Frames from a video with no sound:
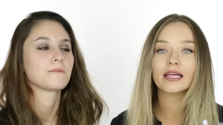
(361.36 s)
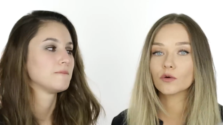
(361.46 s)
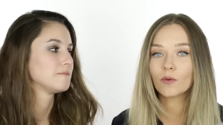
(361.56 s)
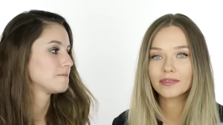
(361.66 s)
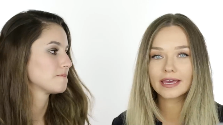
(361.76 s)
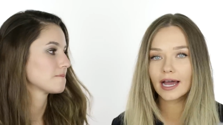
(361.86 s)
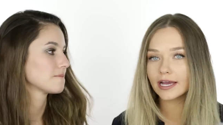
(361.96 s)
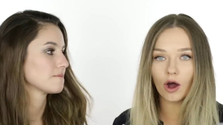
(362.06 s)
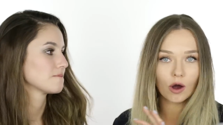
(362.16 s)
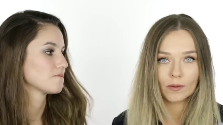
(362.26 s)
Speaker 1: and the one thing
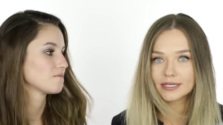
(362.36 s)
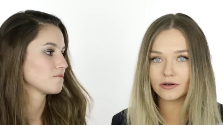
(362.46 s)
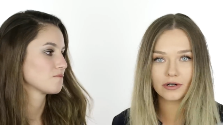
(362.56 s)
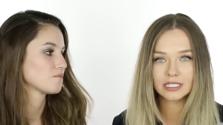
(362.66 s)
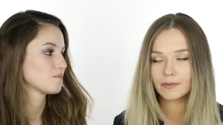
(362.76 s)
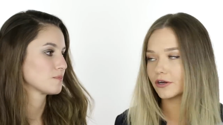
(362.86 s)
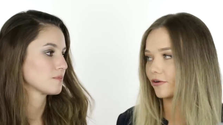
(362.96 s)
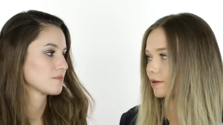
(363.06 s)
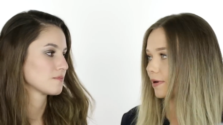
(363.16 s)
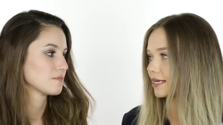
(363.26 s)
I always notice about
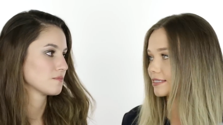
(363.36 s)
Karima